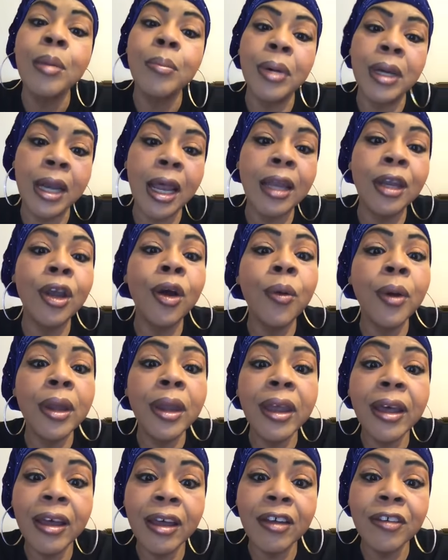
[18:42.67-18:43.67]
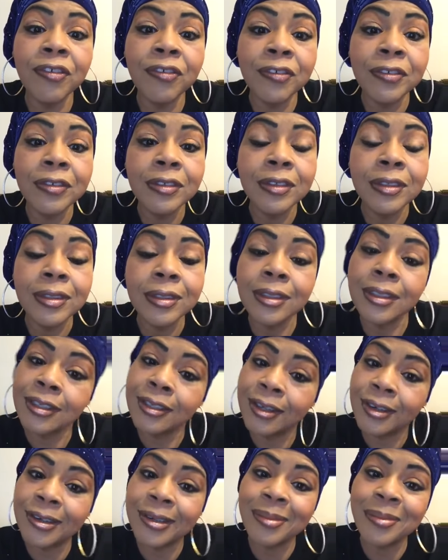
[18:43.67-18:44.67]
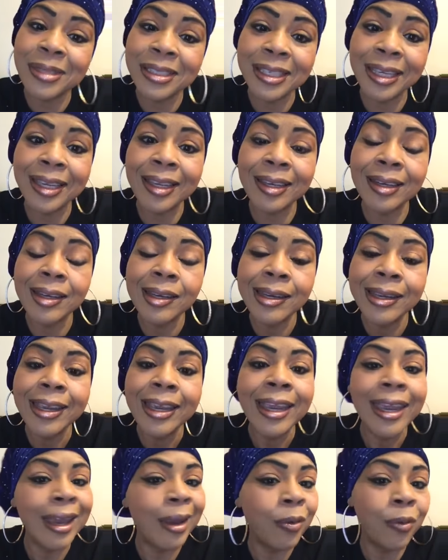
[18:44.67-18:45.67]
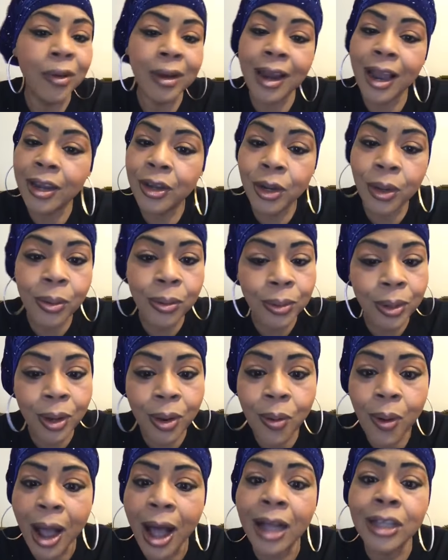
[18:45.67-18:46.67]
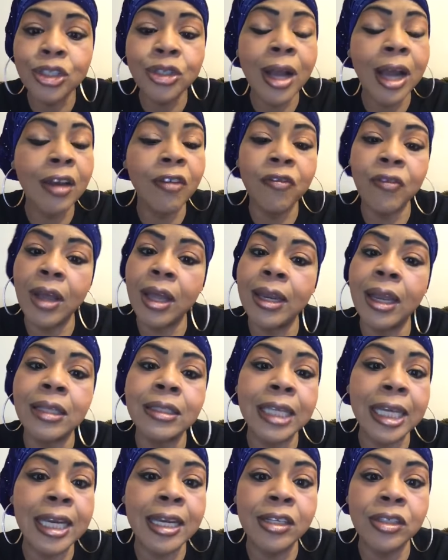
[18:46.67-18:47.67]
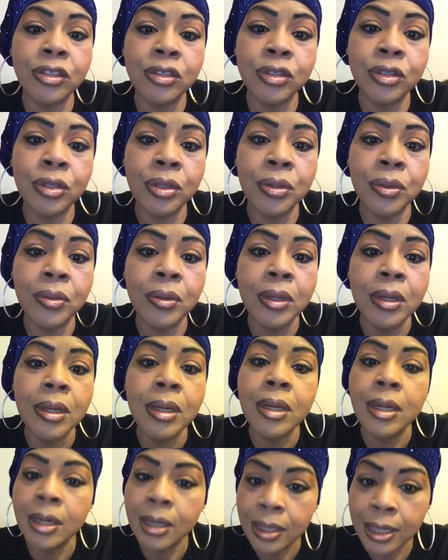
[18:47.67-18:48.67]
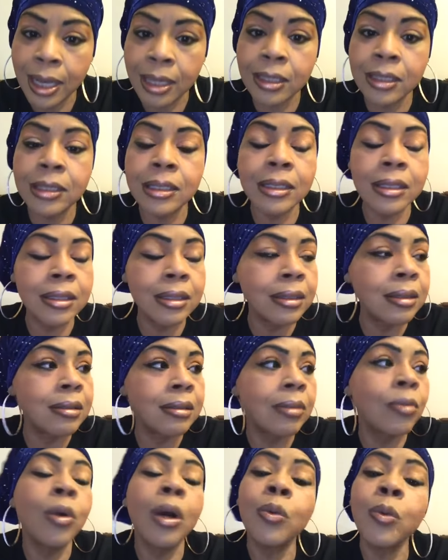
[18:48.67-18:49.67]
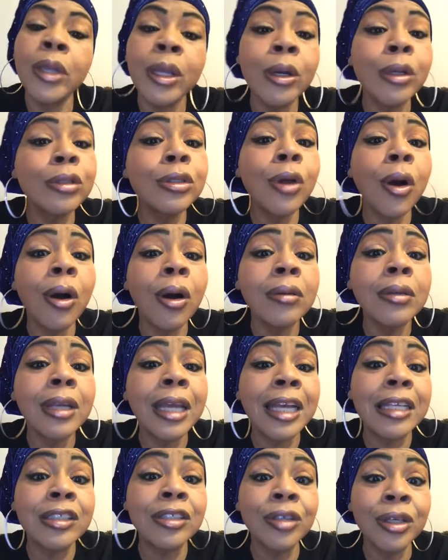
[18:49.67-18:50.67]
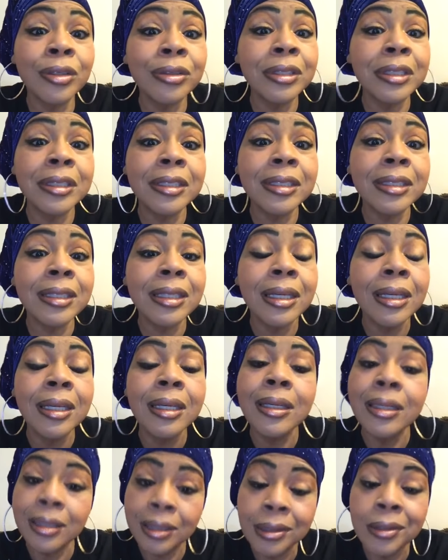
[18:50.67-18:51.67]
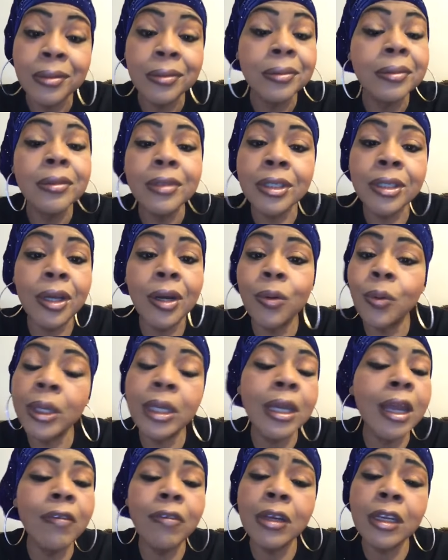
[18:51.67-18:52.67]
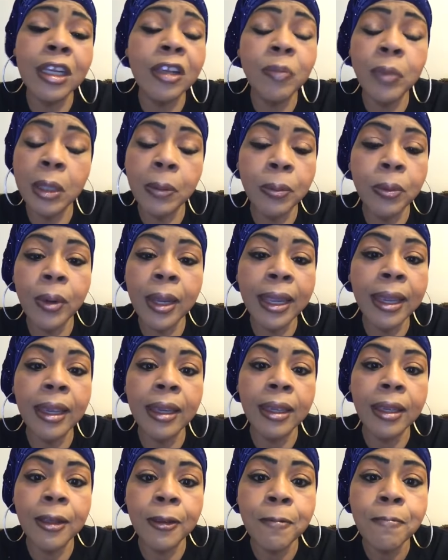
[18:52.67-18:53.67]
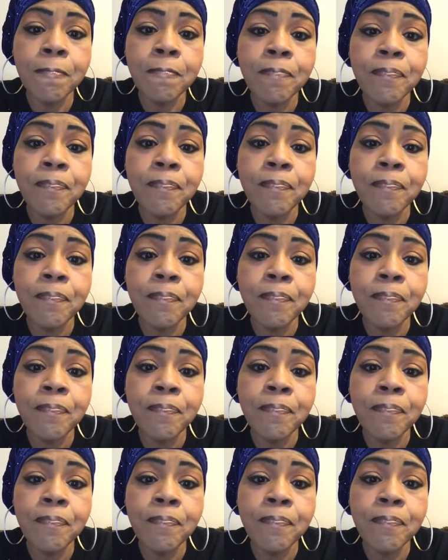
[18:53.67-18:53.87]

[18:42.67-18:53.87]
but I know enough. You know what I'm saying? And what I don't know, I'll try to find out the answer to. That is what we are taught as nurses. We never leave people hanging.